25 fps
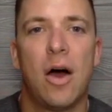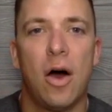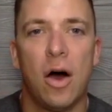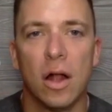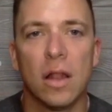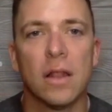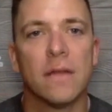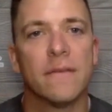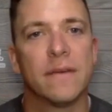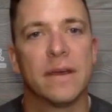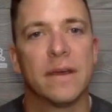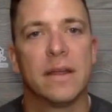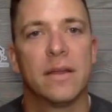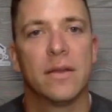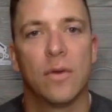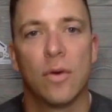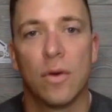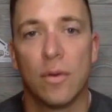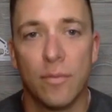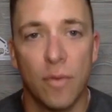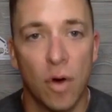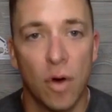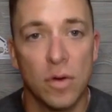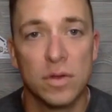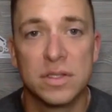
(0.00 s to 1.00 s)
all of it
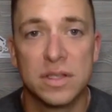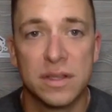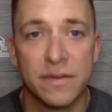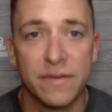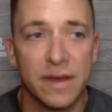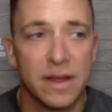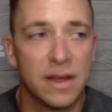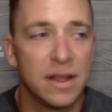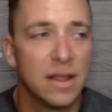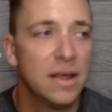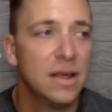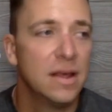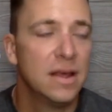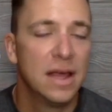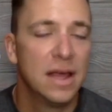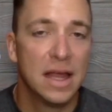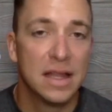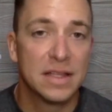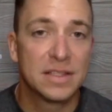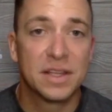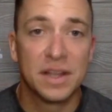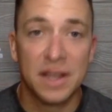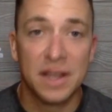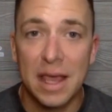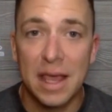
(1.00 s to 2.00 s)
or most of it, and
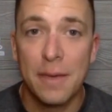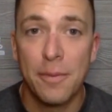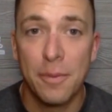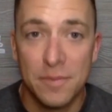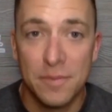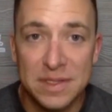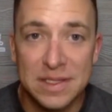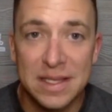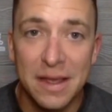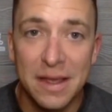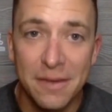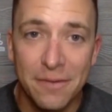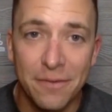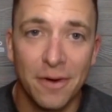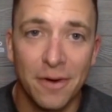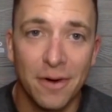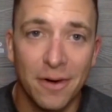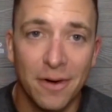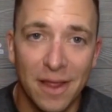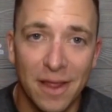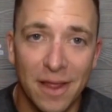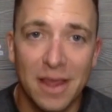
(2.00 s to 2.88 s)
it's going to keep them safer.